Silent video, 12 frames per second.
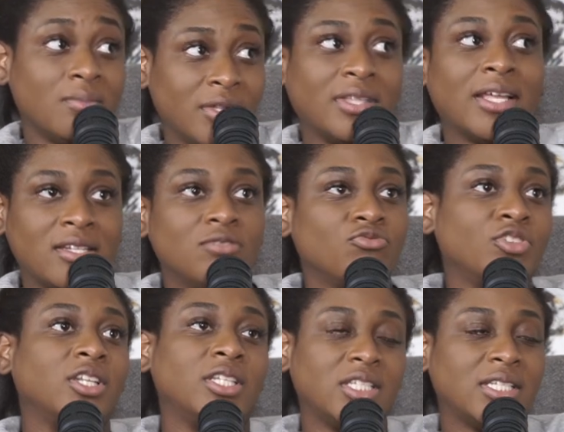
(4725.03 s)
But that's
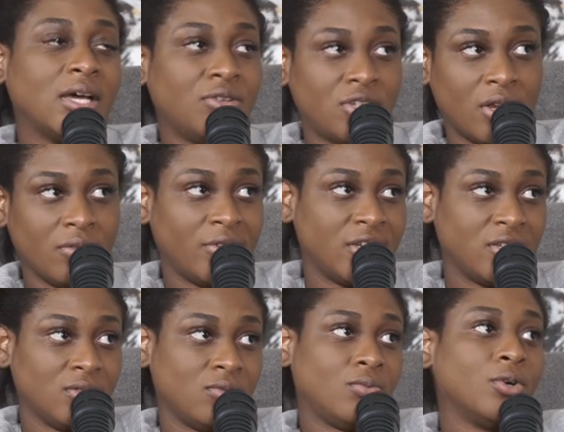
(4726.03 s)
really just how
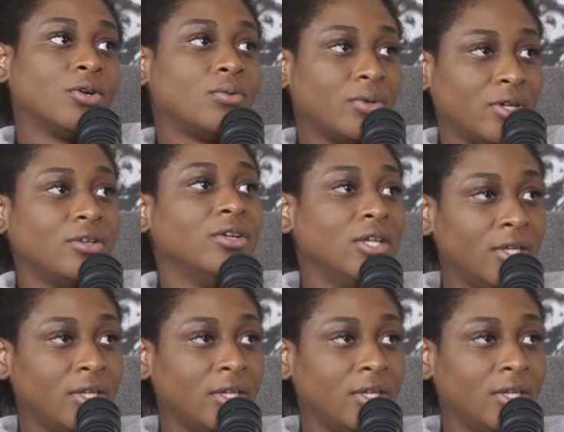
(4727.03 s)
generations work, where